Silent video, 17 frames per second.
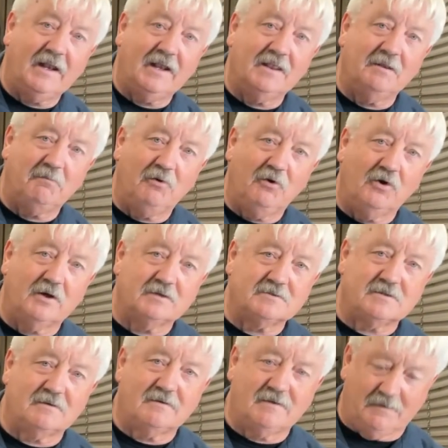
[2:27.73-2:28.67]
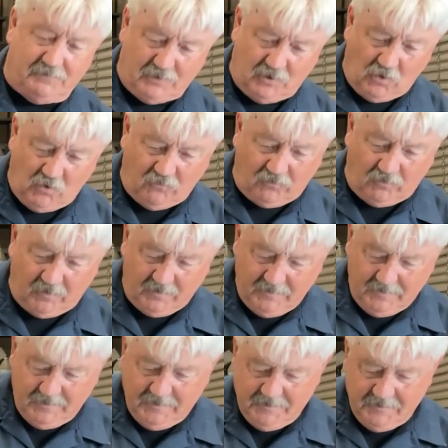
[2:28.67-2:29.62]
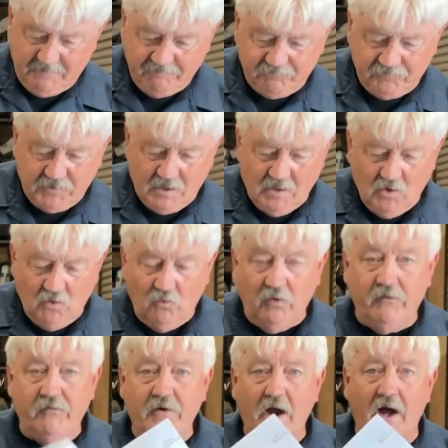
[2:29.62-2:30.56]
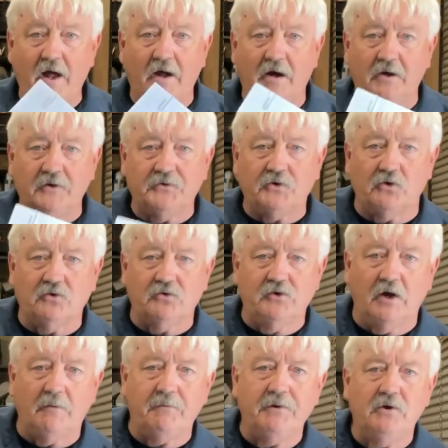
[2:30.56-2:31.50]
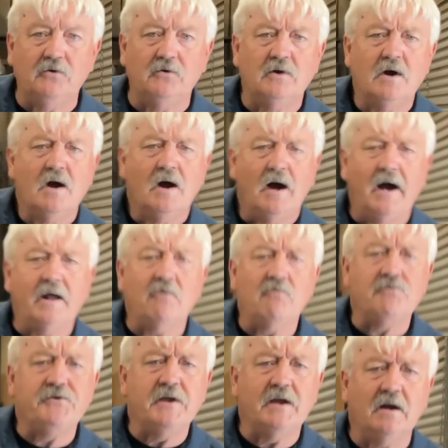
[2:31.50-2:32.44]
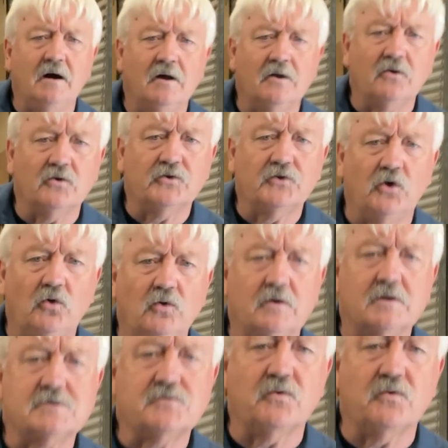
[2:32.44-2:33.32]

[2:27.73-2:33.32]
in the book is to tip it over. We've got Hunter W. I don't think Hunter told us